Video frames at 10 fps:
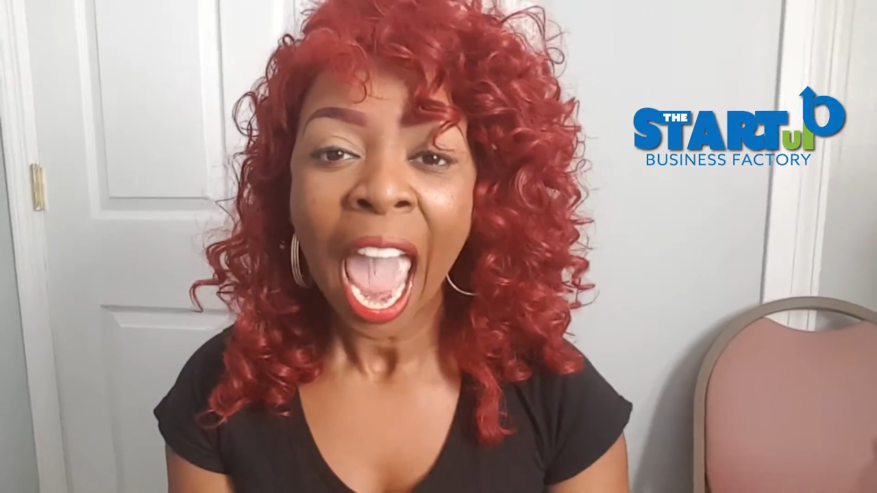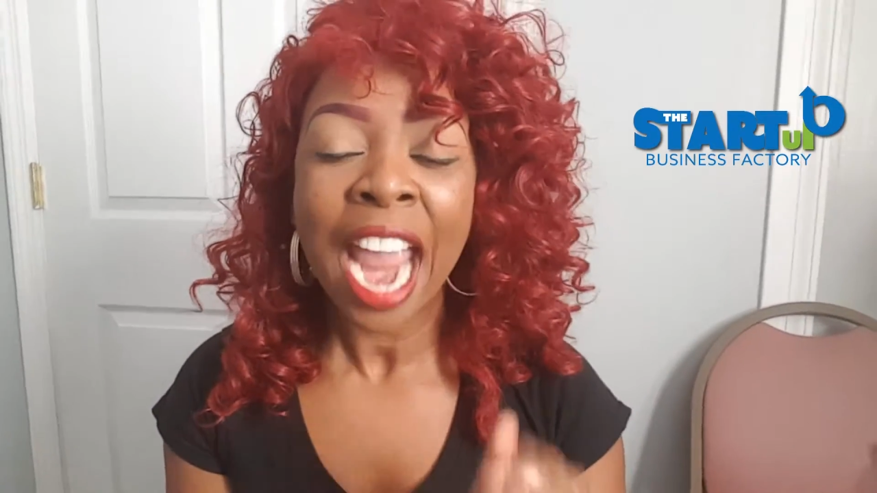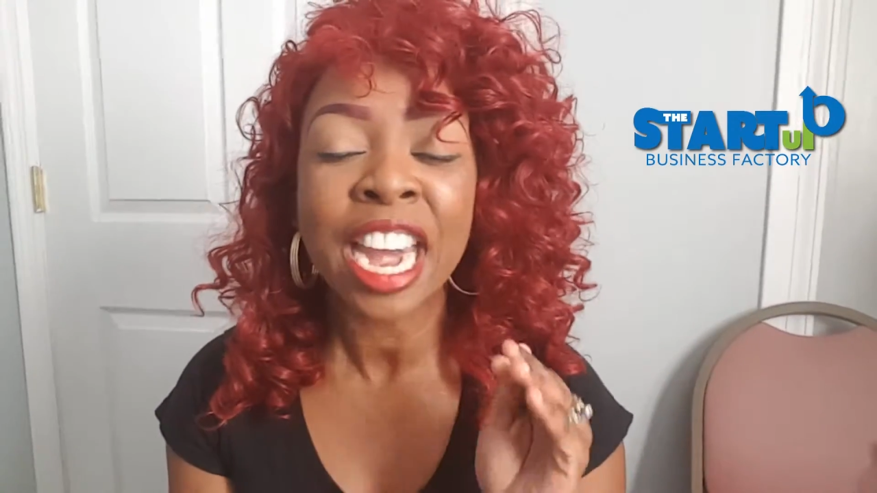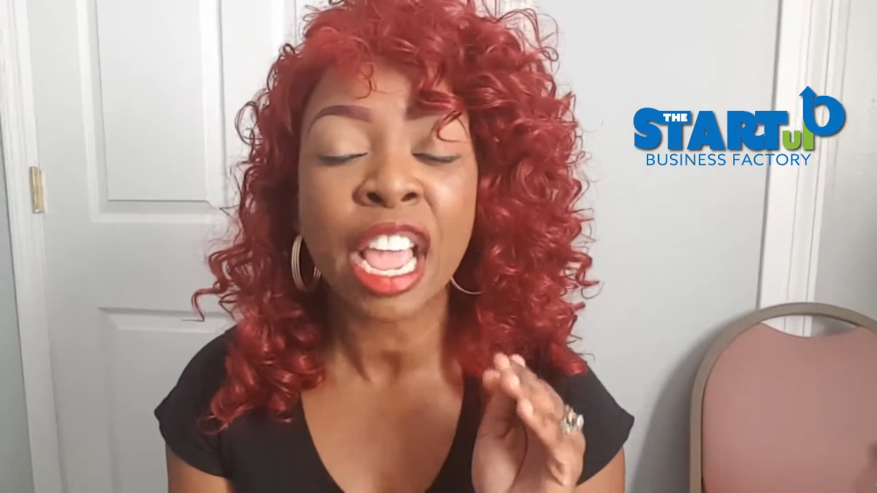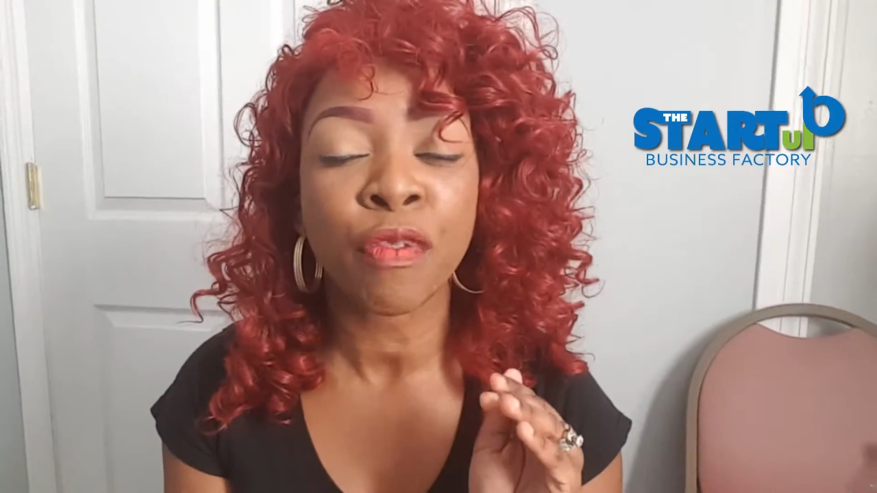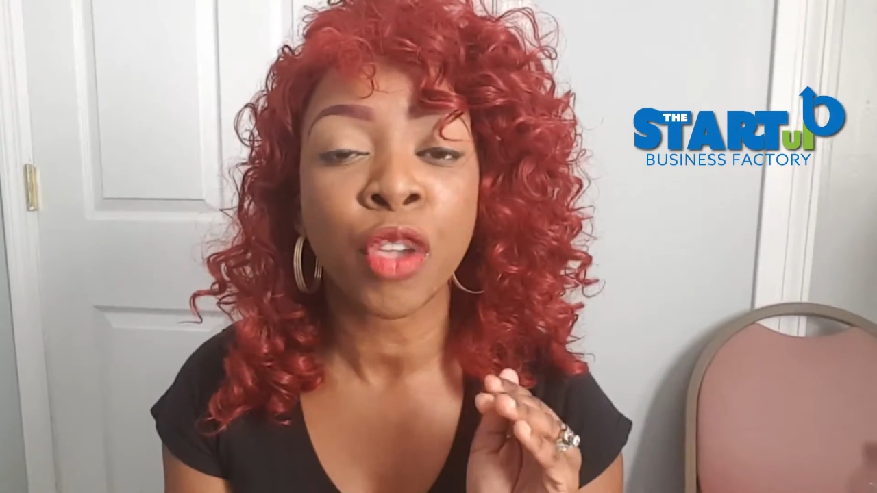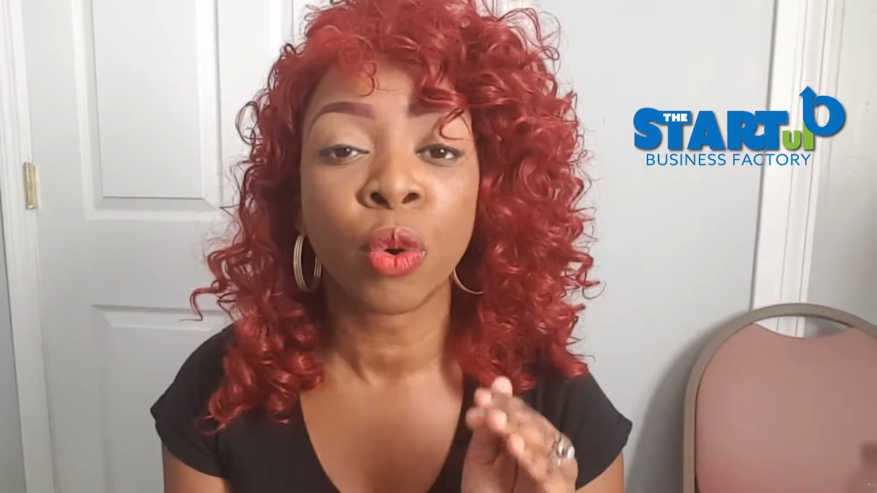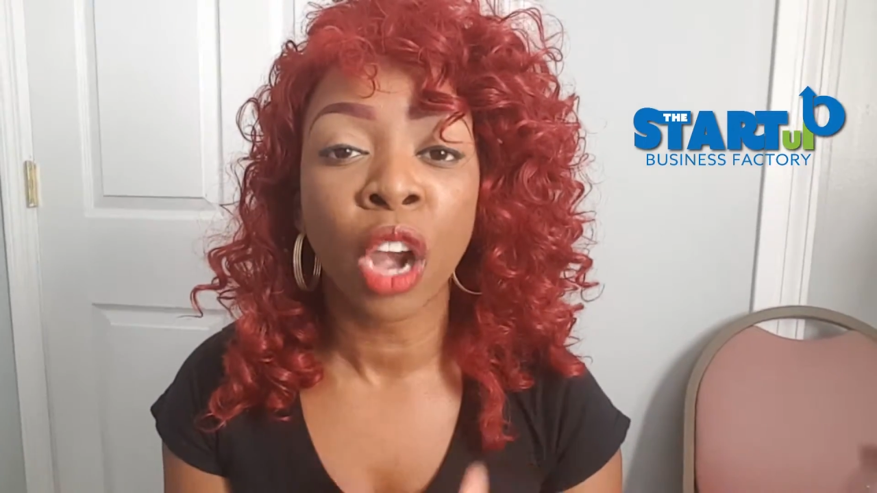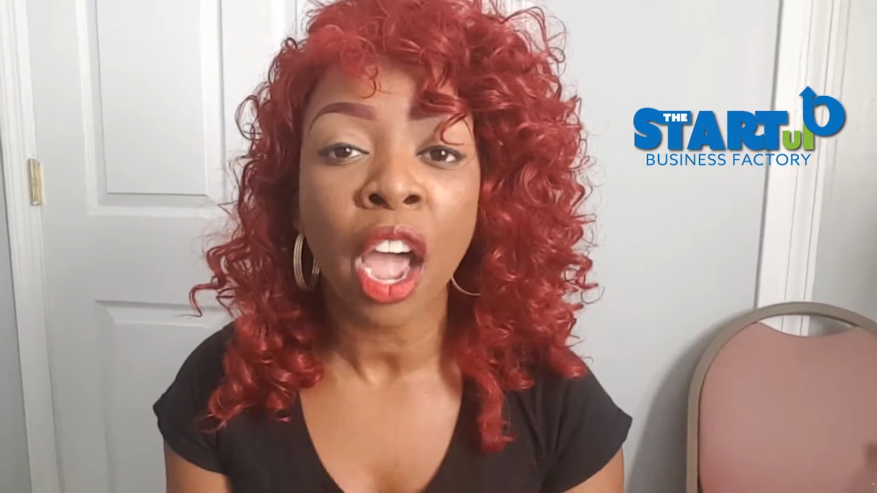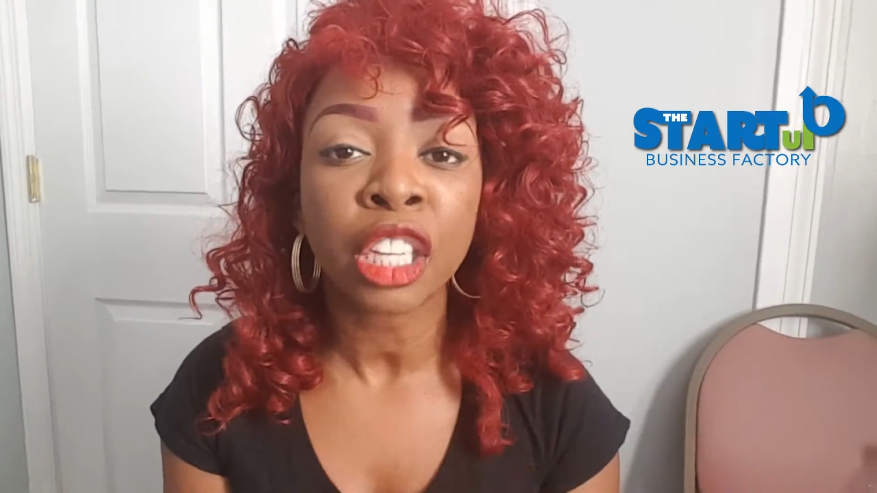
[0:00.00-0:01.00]
And if
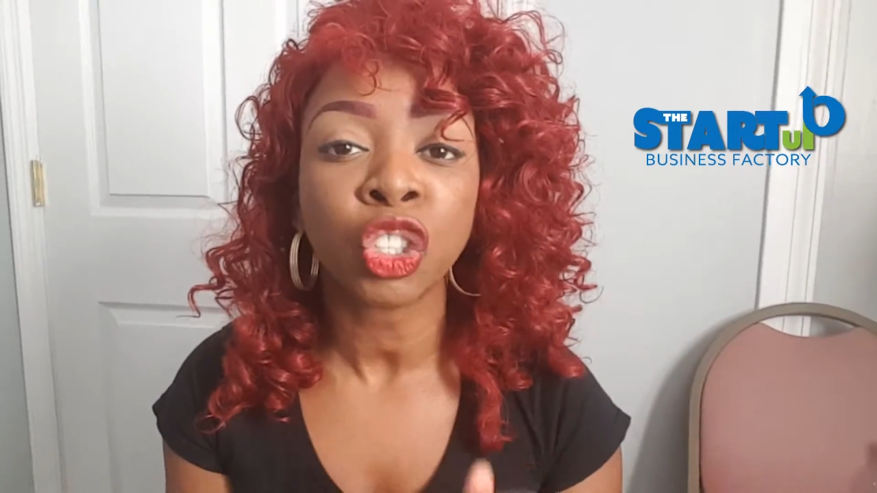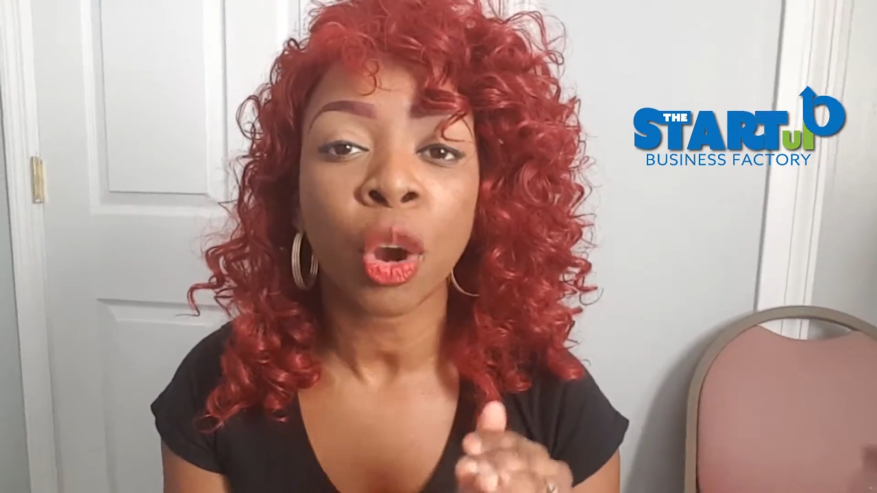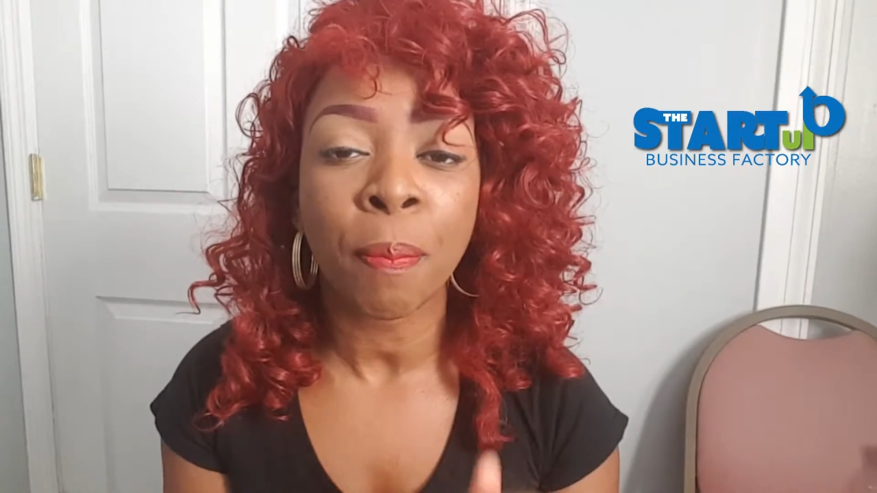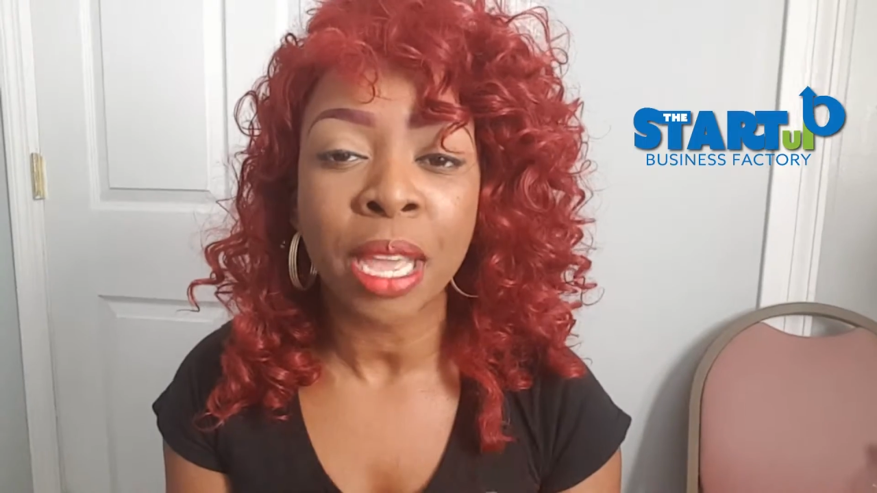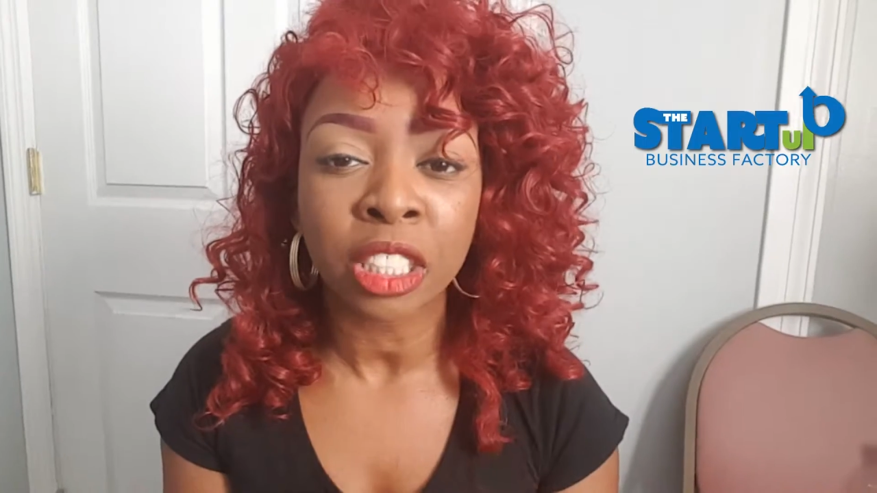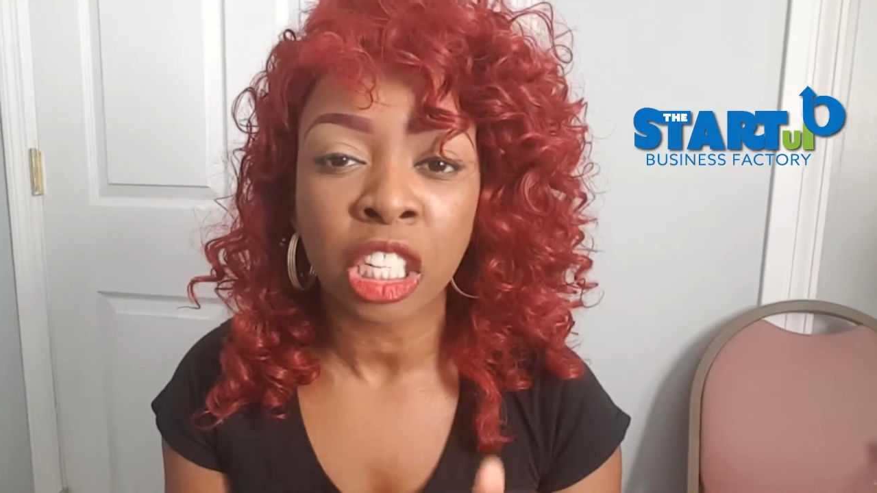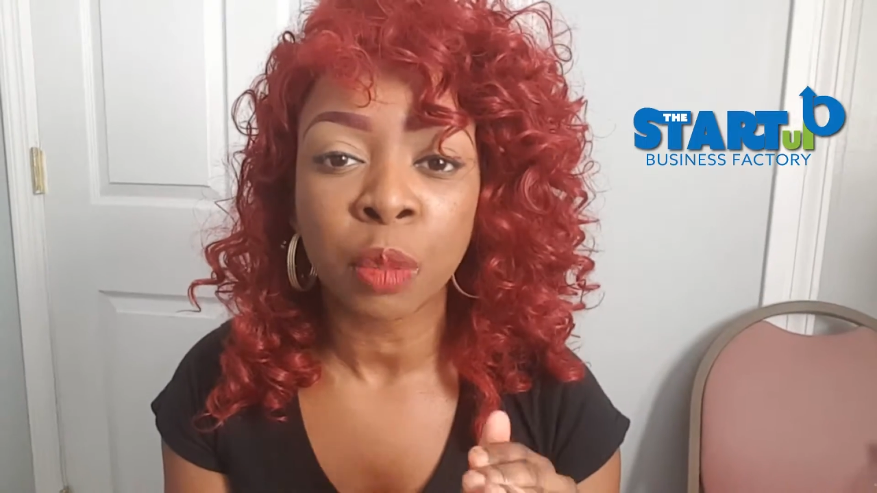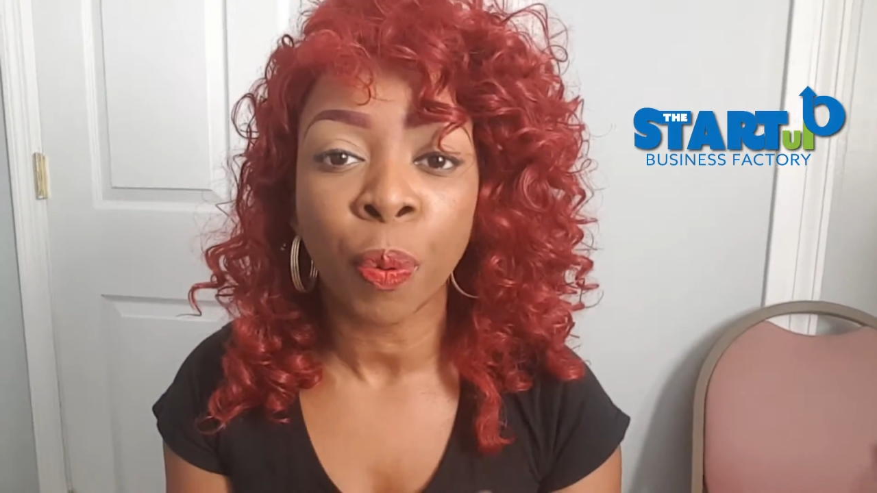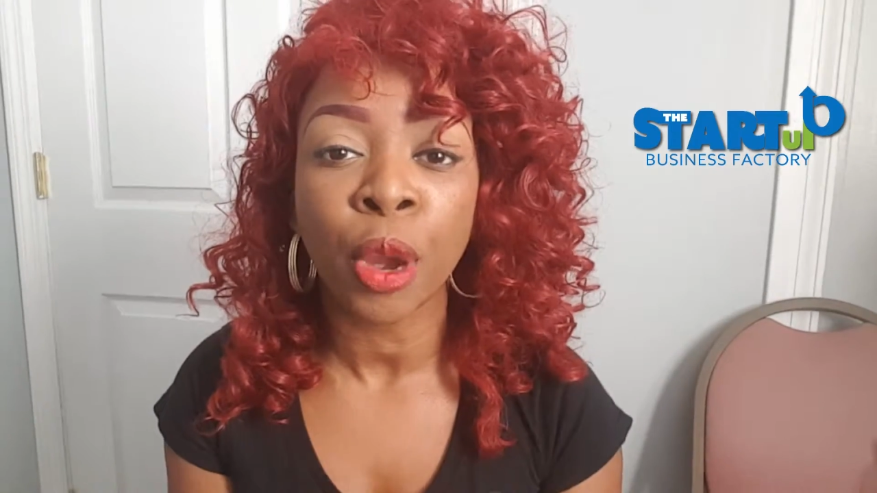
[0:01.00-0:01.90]
you launch your business,